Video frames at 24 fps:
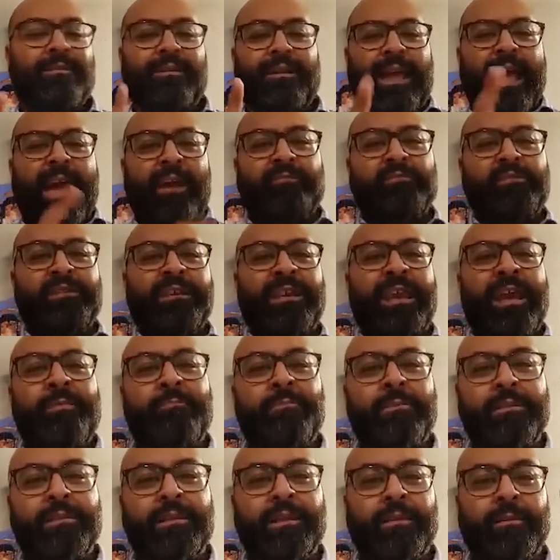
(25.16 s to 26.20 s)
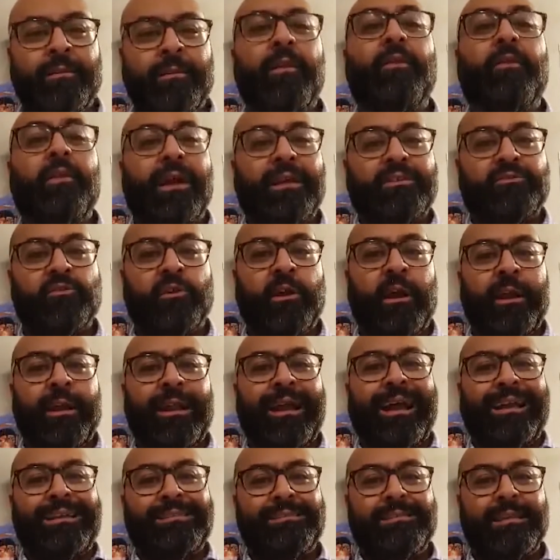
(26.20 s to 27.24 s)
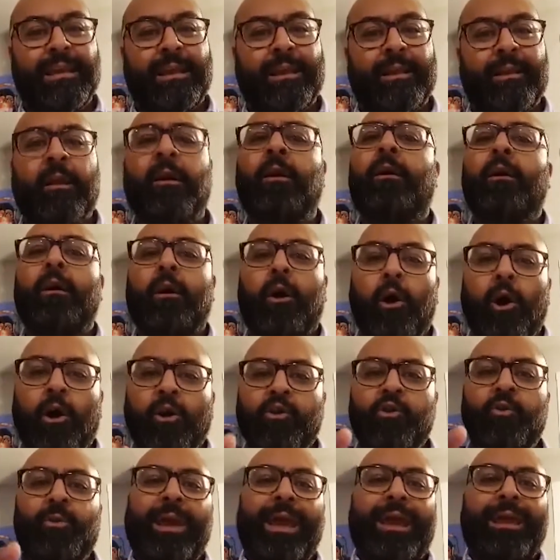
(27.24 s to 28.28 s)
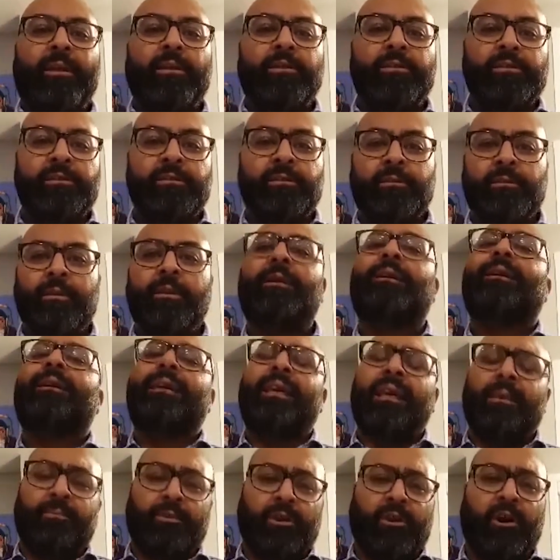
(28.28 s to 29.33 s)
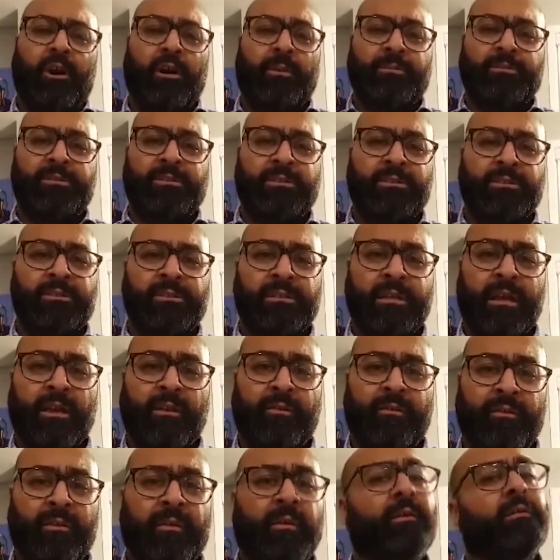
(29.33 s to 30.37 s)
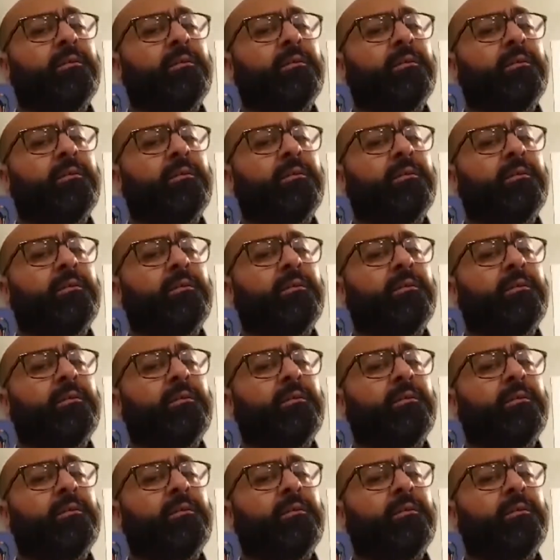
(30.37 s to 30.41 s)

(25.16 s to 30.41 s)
FC Edmonton. That's right, I said it. All you haters, keep your comments to yourself.